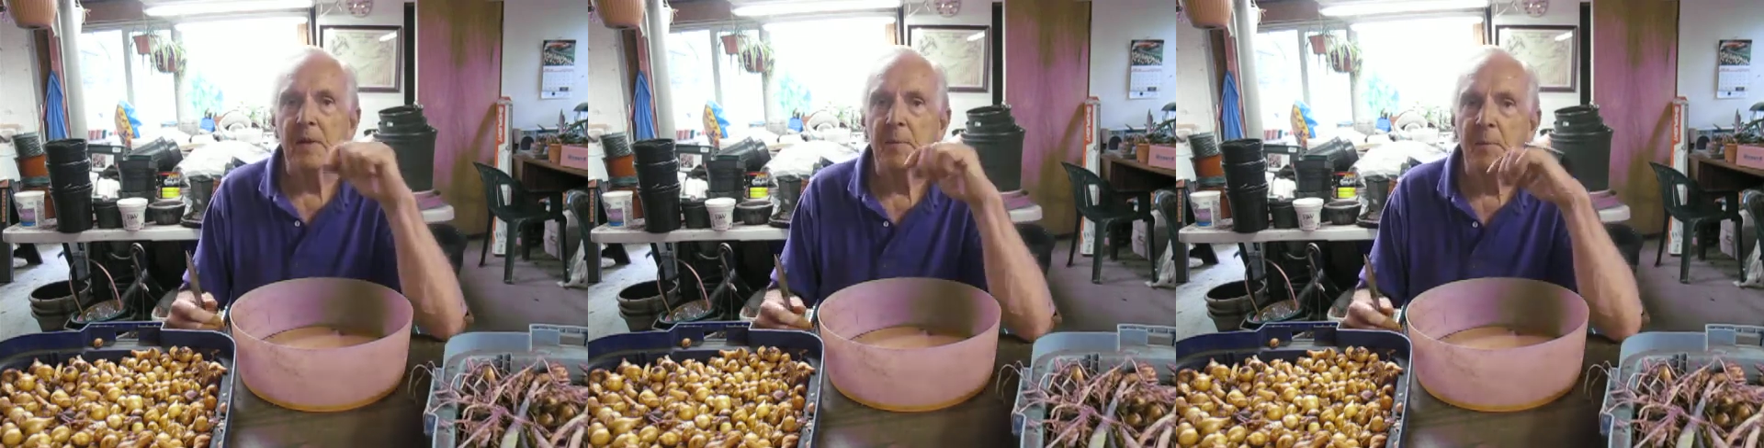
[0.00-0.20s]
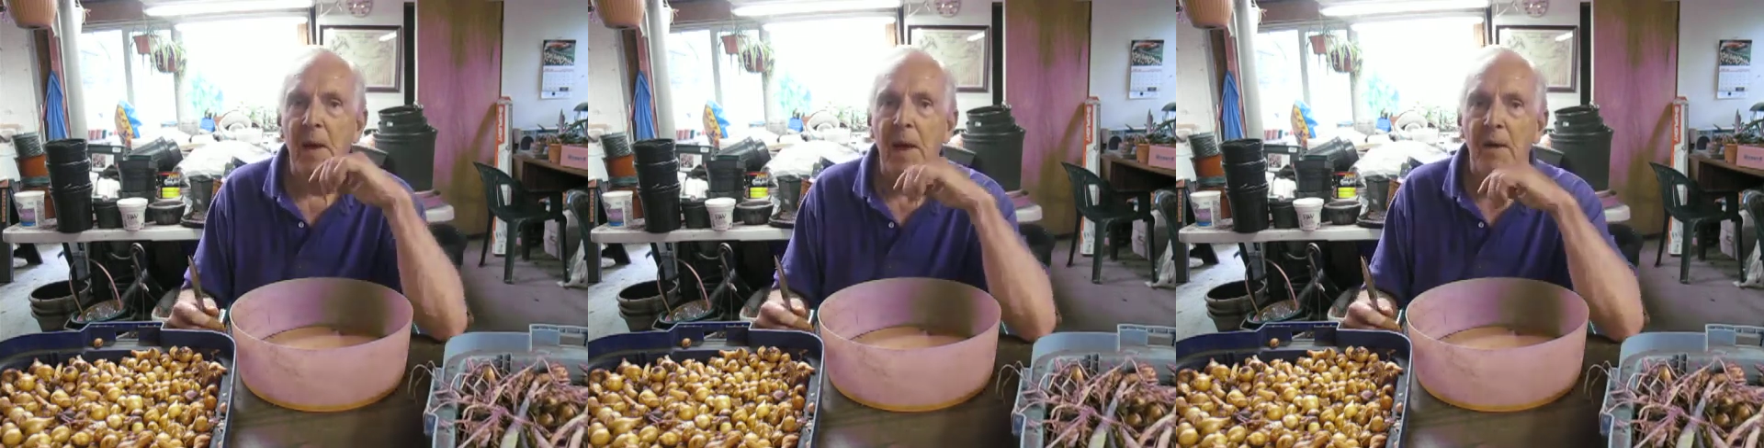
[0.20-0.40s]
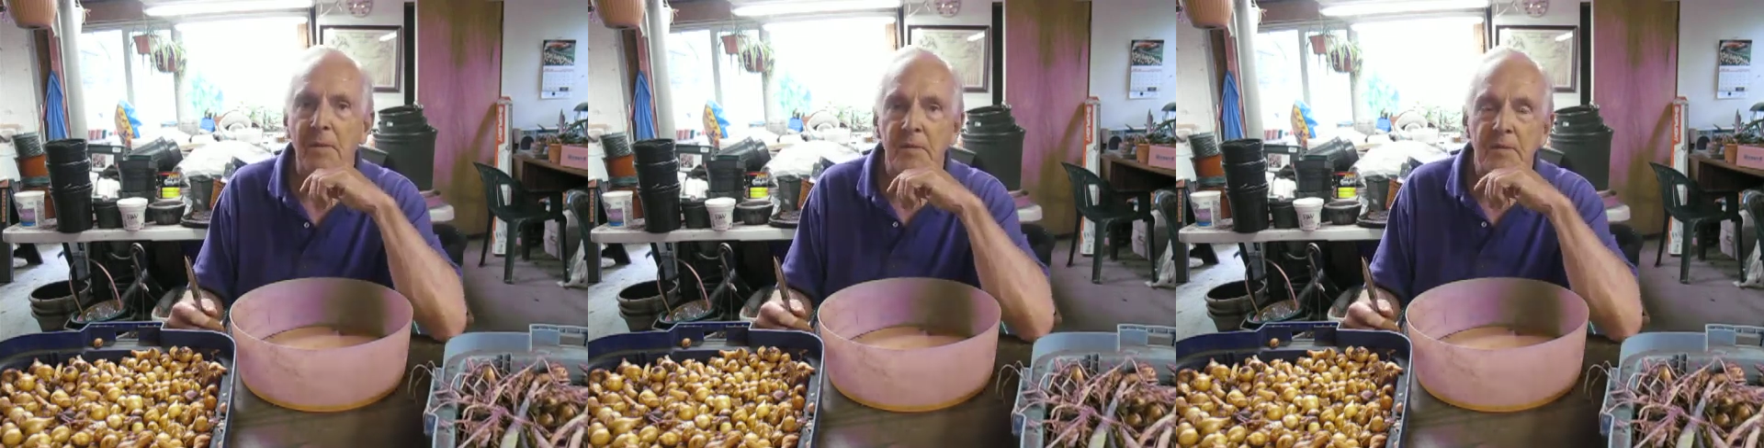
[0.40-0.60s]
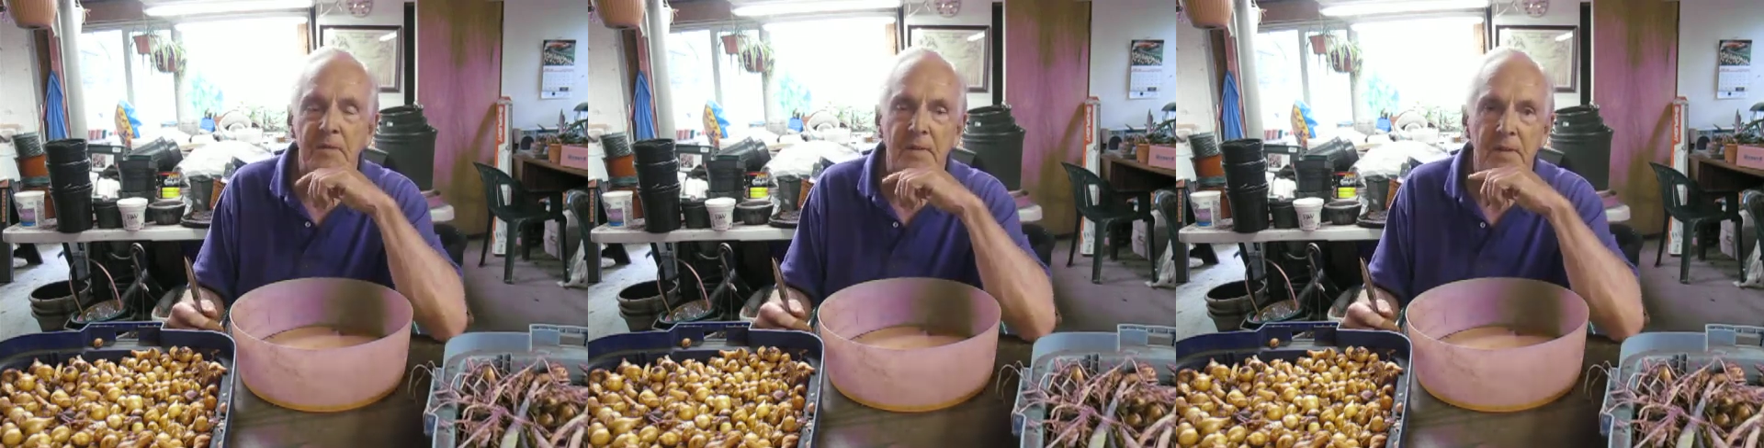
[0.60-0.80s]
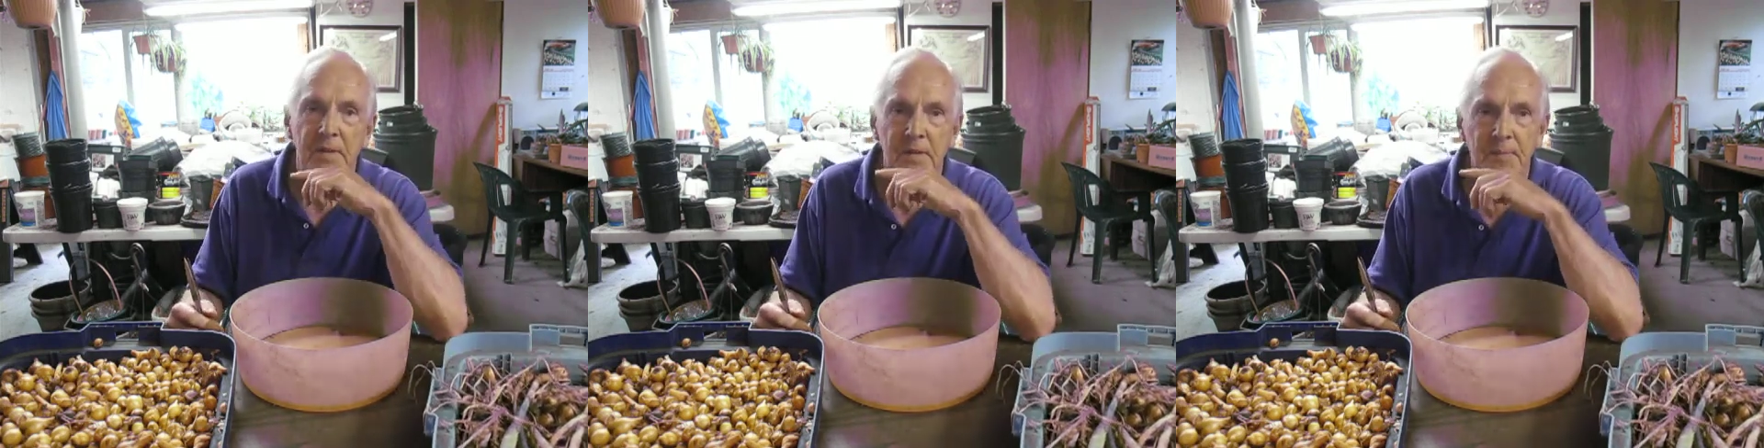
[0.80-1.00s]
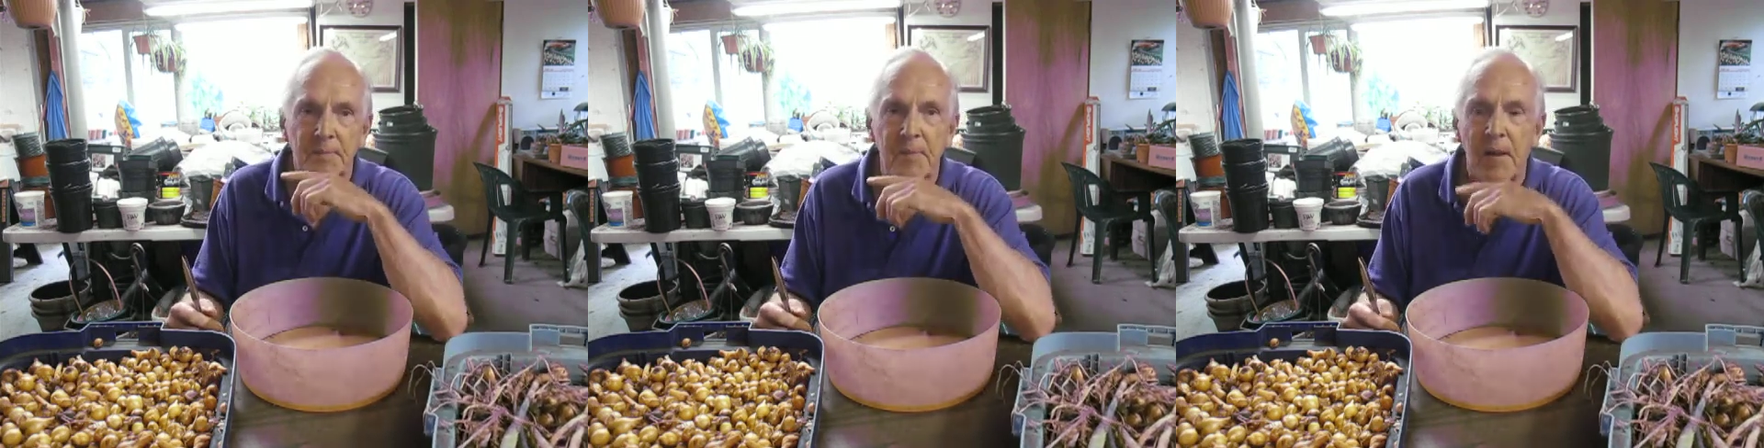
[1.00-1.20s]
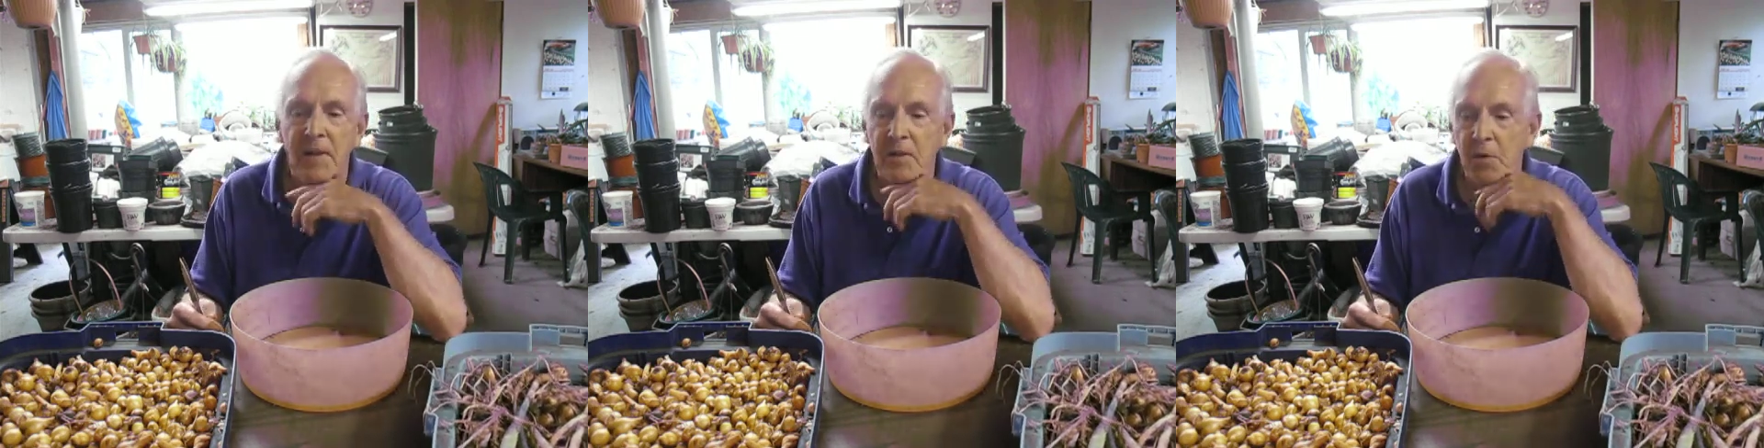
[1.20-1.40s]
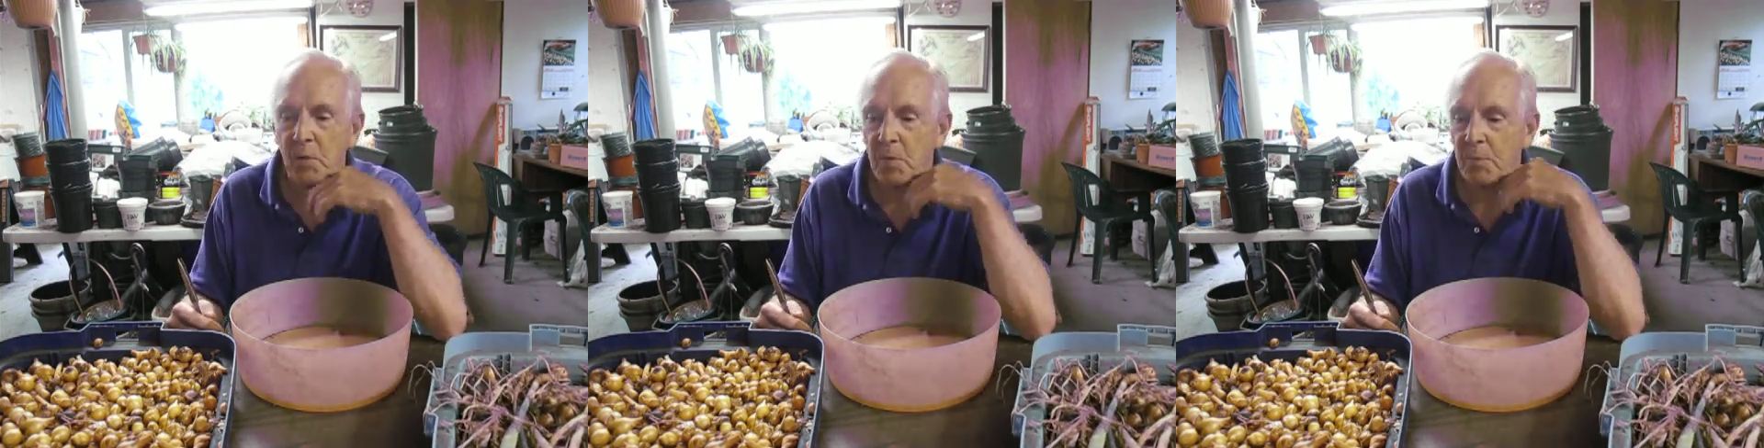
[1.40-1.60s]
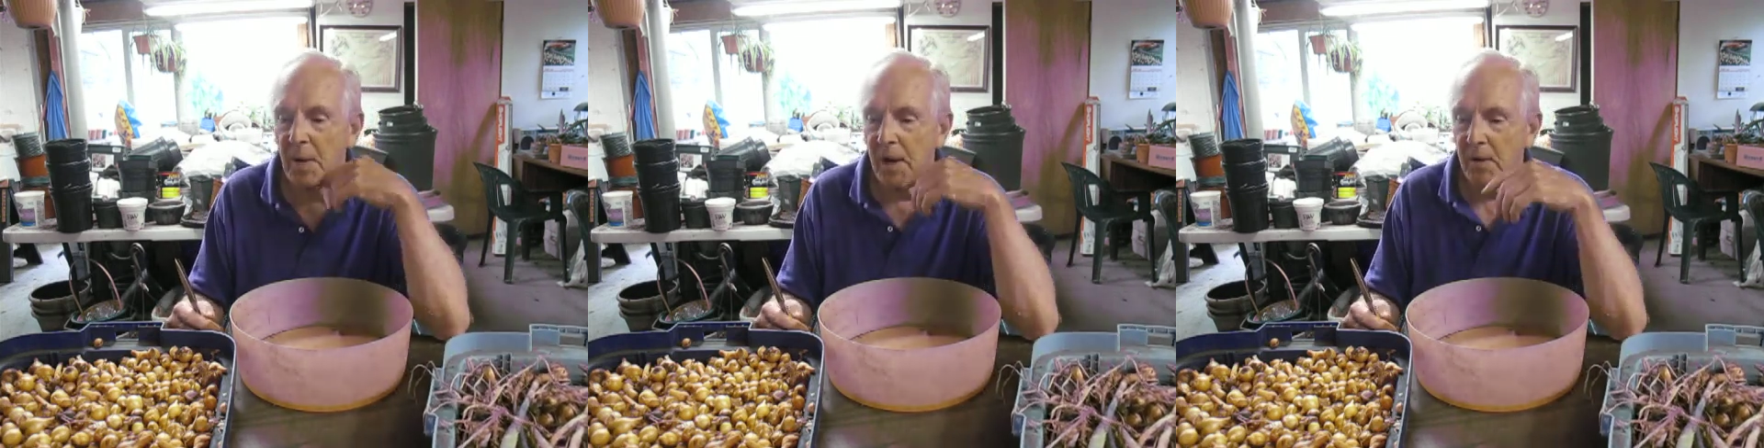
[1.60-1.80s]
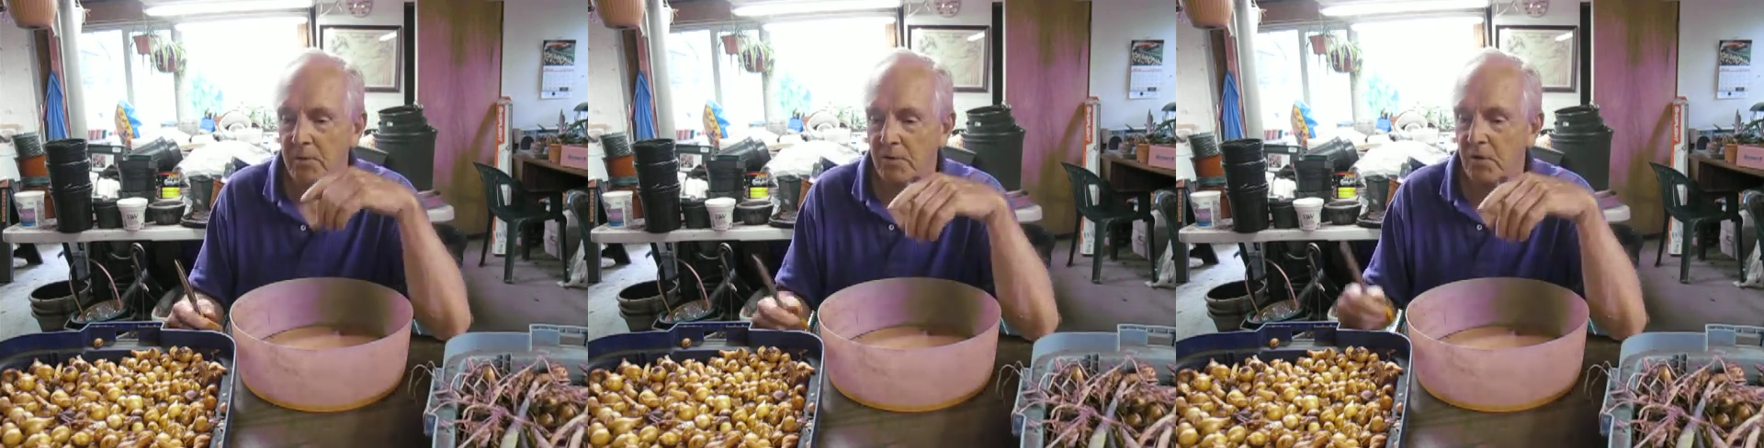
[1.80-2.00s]
about I do
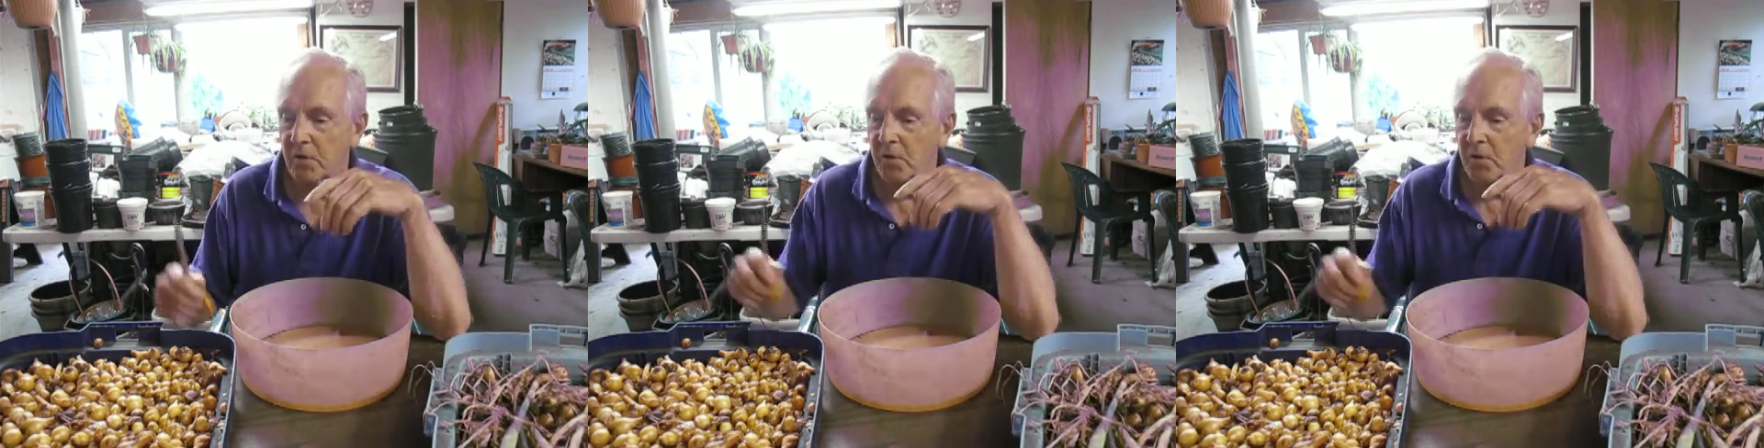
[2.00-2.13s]
about